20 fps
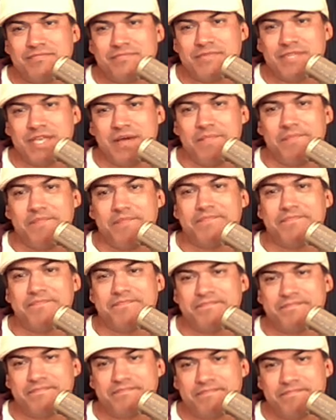
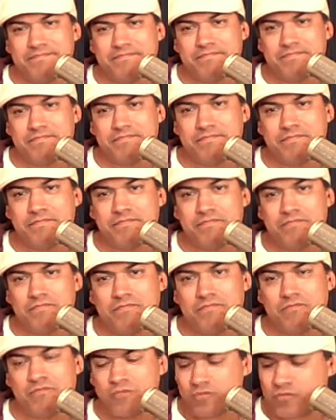
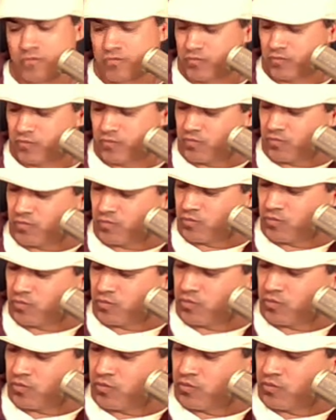
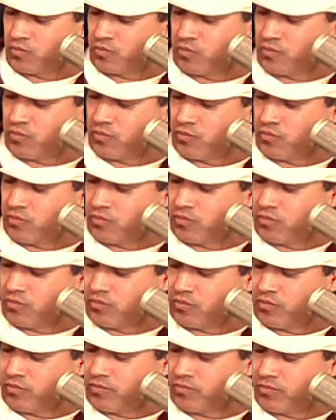
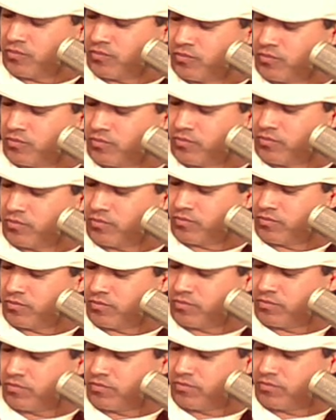
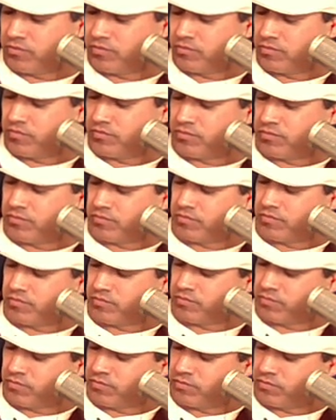
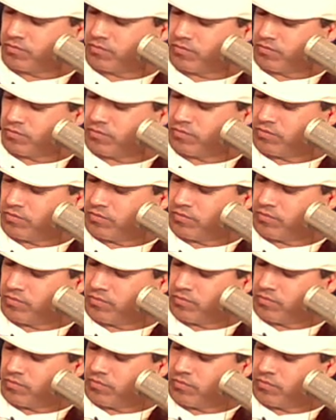
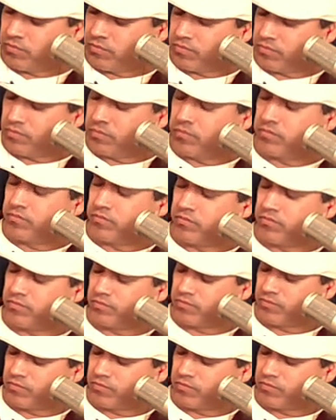No words are spoken by the person on screen.